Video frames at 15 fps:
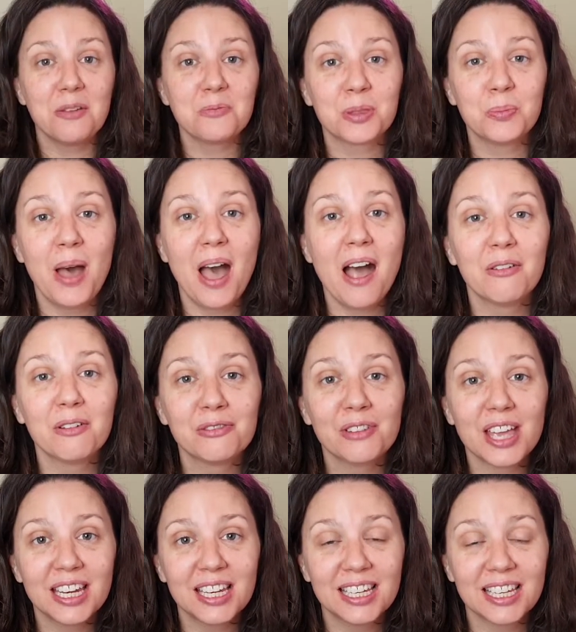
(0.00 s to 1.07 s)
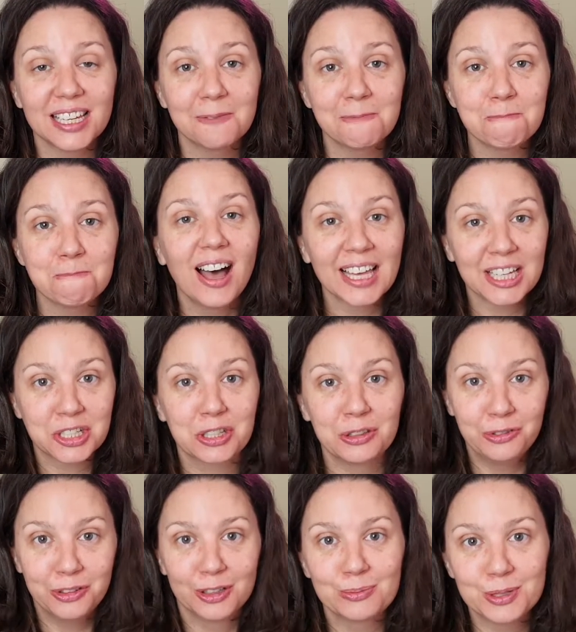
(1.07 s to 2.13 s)
with the power of editing, I actually
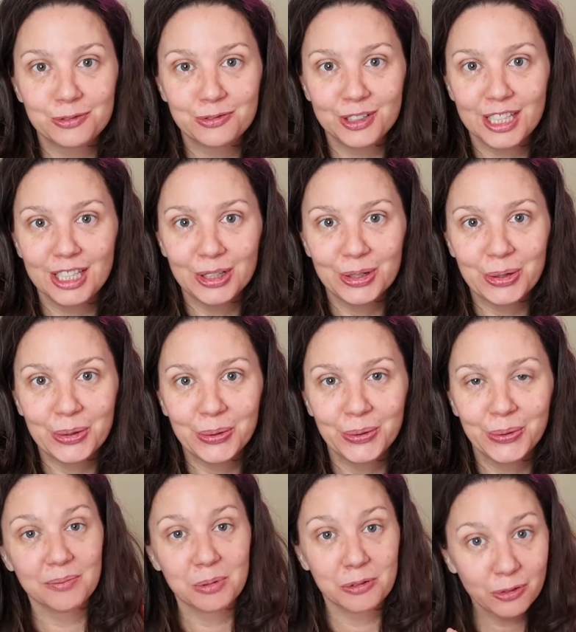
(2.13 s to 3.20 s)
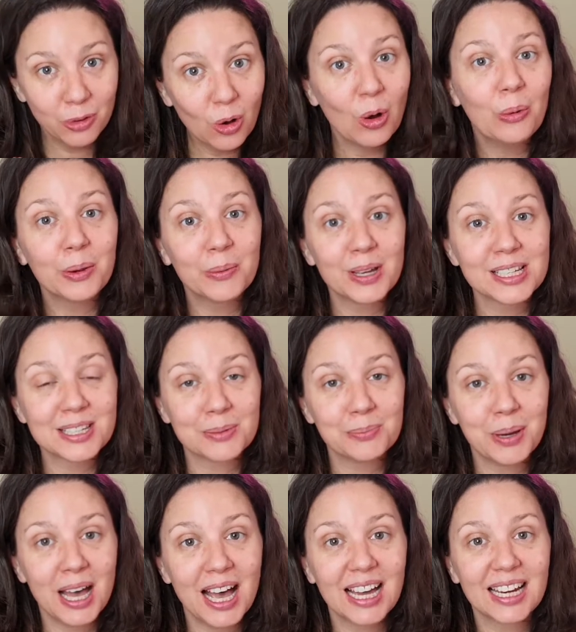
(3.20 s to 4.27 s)
filmed a video before we went to the
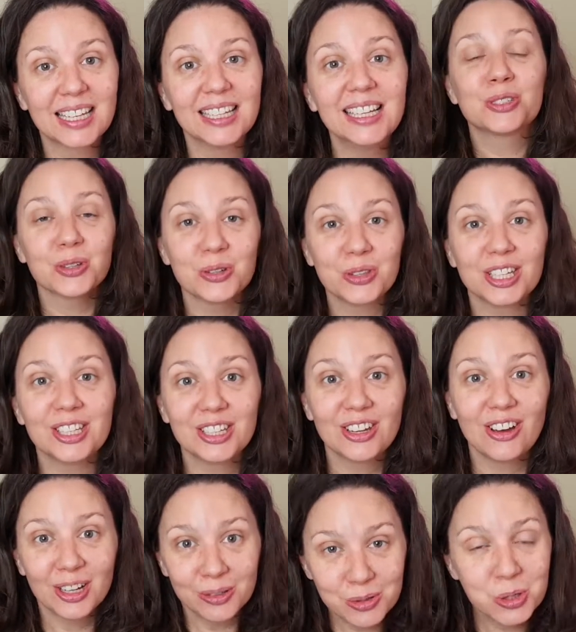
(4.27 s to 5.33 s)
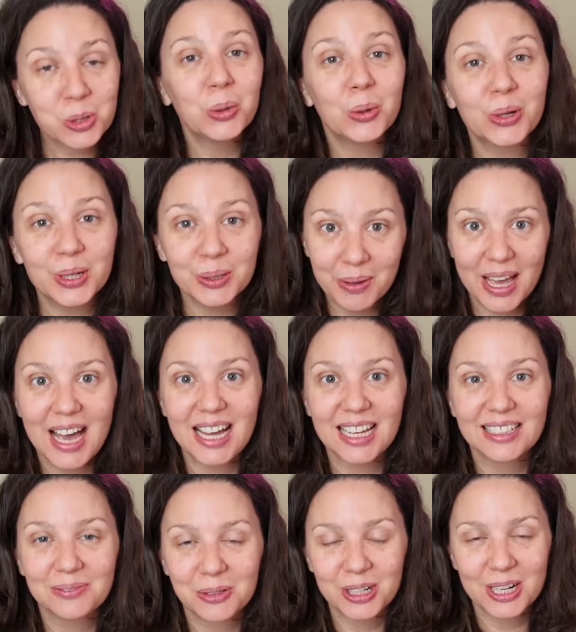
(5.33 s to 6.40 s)
party so that I could talk about
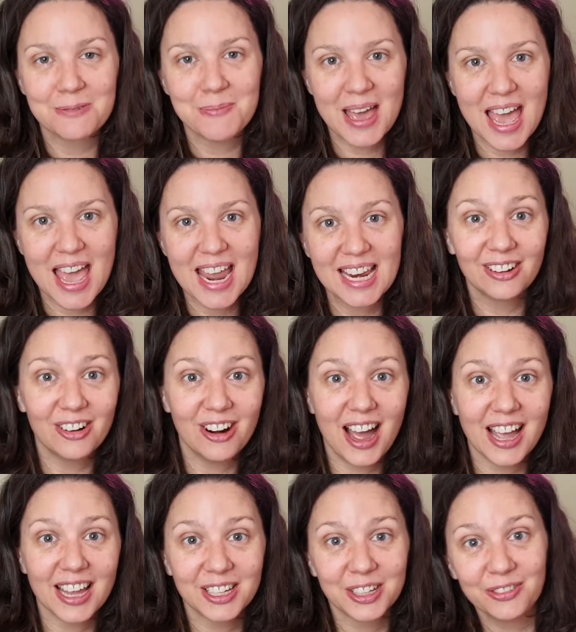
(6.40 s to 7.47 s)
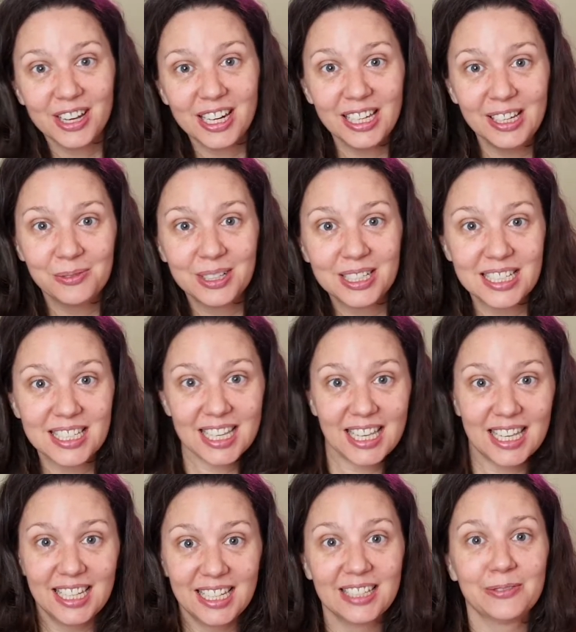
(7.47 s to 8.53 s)
what I made. All right, you ready? Want to
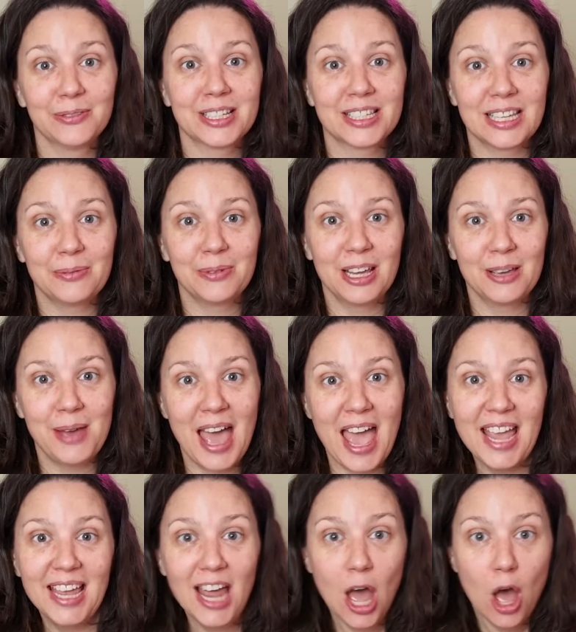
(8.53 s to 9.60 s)
see? Want to see what I made?